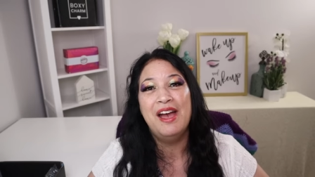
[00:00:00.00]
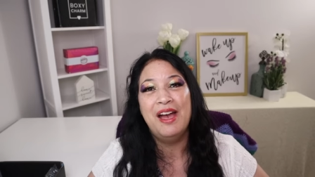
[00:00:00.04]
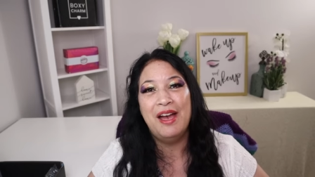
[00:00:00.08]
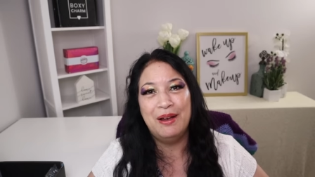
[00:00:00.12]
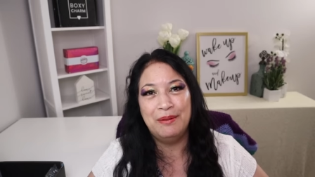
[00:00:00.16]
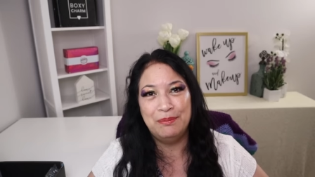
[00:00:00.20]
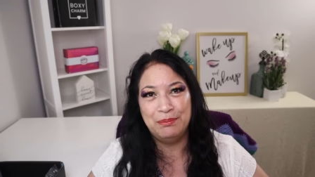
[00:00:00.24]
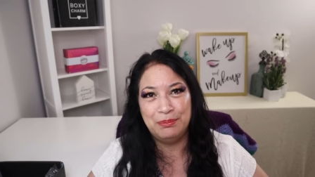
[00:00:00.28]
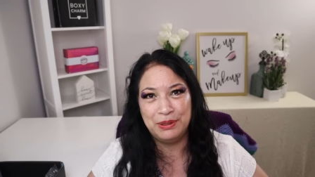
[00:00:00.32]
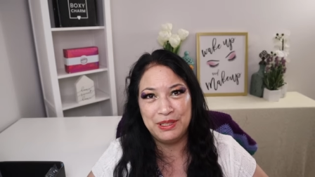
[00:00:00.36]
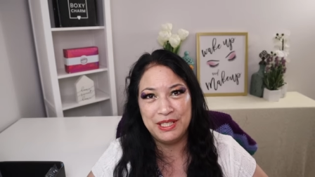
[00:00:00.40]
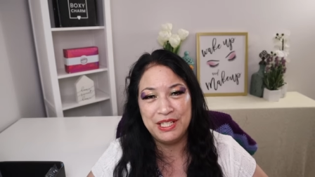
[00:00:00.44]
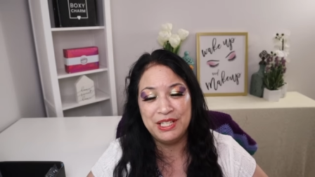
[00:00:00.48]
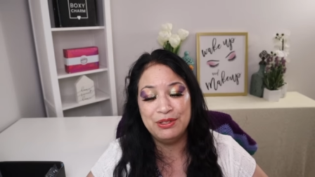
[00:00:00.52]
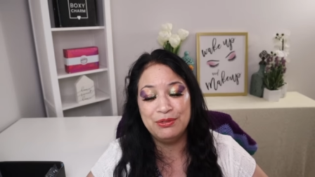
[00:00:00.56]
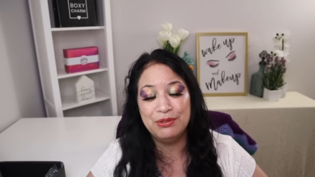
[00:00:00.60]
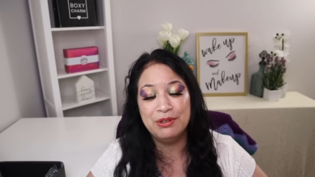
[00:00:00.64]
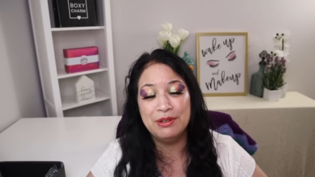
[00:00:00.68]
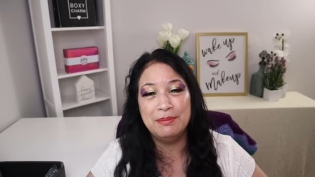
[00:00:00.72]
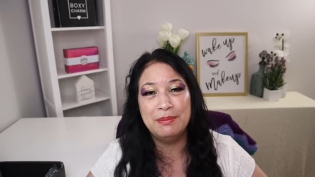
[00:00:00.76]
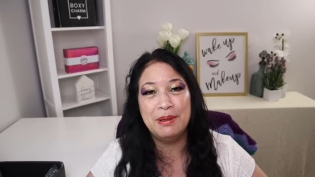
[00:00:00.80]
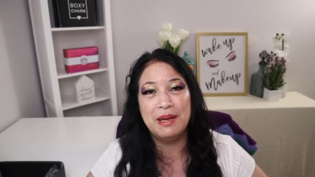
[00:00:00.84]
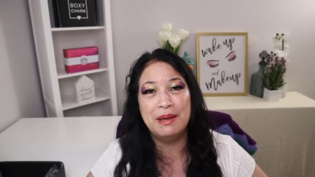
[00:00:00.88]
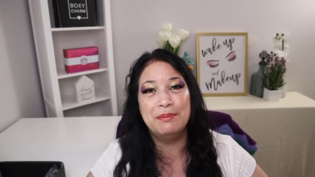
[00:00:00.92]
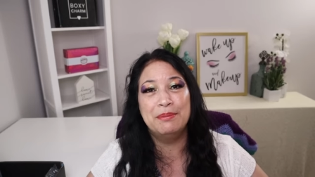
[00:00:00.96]
And please
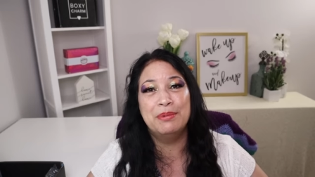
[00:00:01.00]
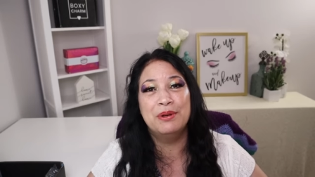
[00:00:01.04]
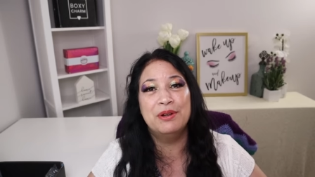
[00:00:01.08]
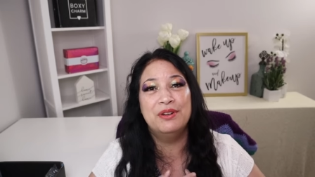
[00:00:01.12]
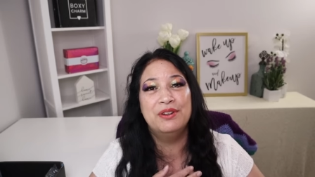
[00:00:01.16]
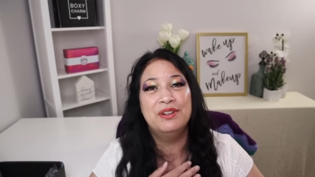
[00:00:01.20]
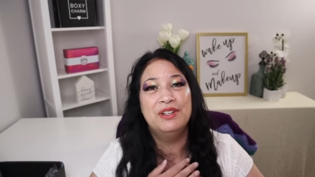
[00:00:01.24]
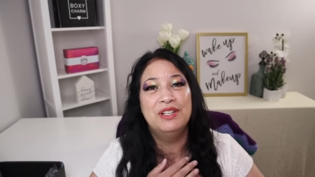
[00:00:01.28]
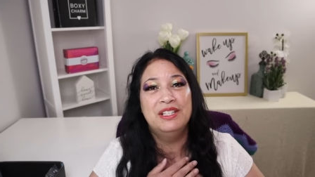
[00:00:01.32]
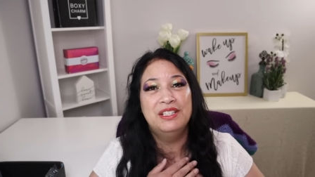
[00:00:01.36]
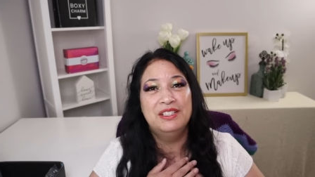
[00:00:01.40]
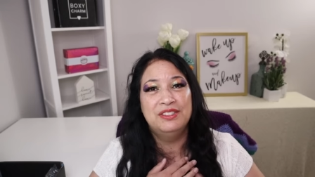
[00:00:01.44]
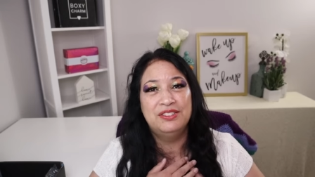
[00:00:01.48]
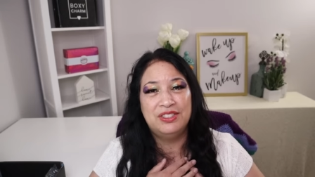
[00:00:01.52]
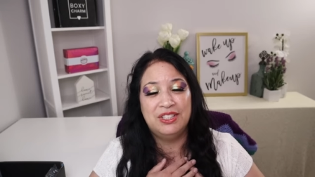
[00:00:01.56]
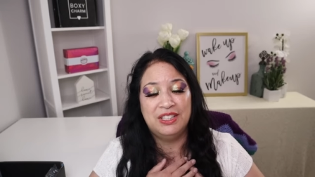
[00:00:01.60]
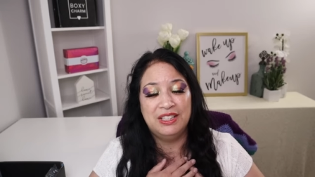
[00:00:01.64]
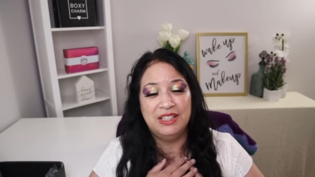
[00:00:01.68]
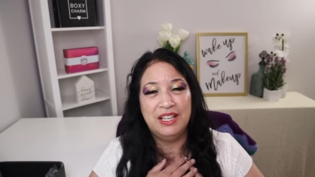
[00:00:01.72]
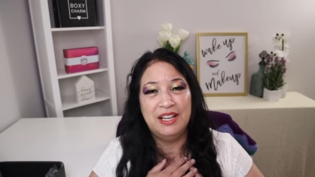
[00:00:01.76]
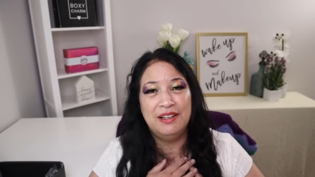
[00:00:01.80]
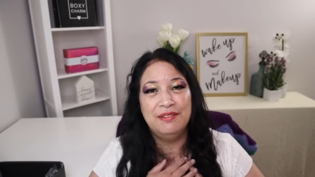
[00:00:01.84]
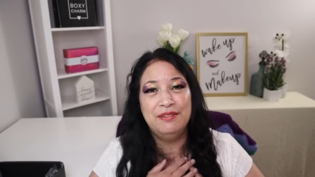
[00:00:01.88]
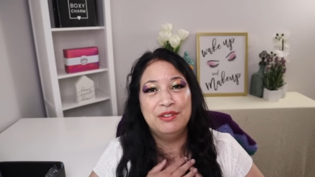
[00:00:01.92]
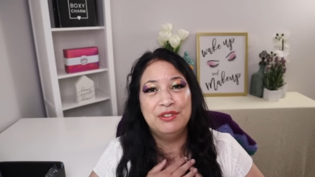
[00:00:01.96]
remember to
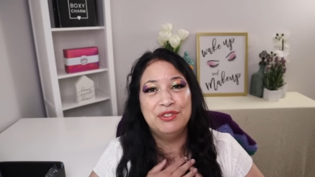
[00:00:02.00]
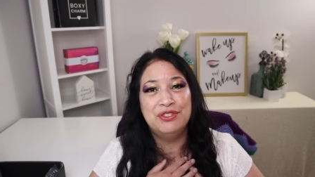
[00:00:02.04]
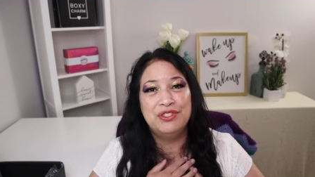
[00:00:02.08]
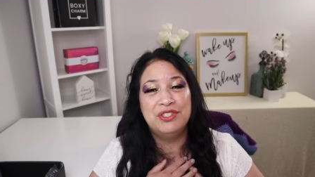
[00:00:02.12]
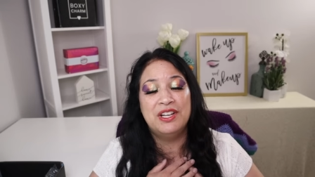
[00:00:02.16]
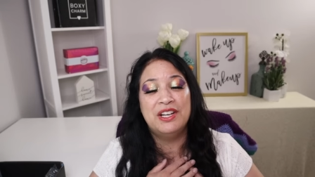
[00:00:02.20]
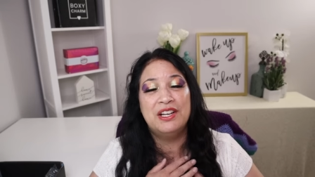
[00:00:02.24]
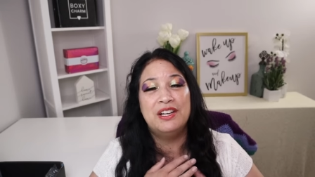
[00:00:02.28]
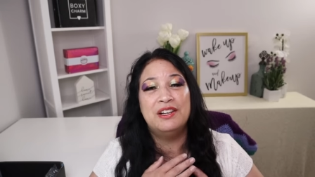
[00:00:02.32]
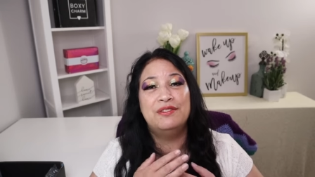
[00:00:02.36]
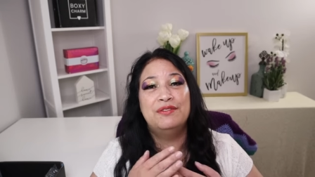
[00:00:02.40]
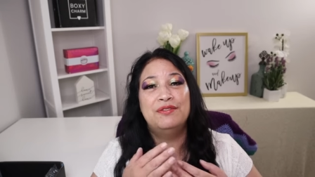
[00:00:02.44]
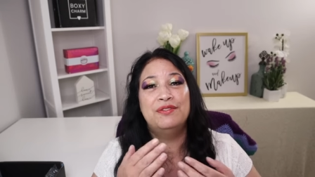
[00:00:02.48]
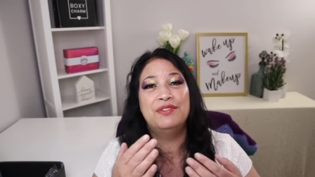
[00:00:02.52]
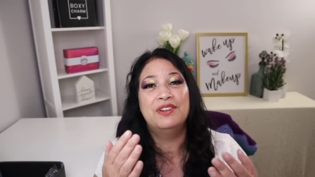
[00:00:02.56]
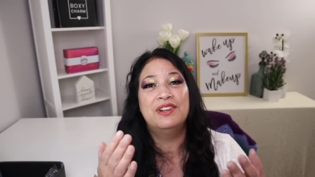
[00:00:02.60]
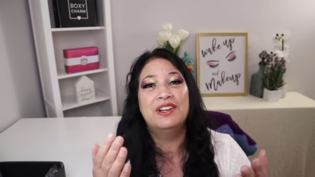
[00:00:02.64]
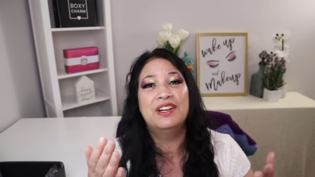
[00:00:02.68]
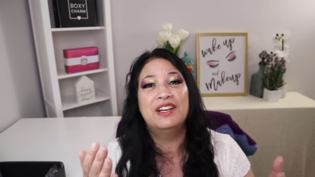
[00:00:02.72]
love yourself,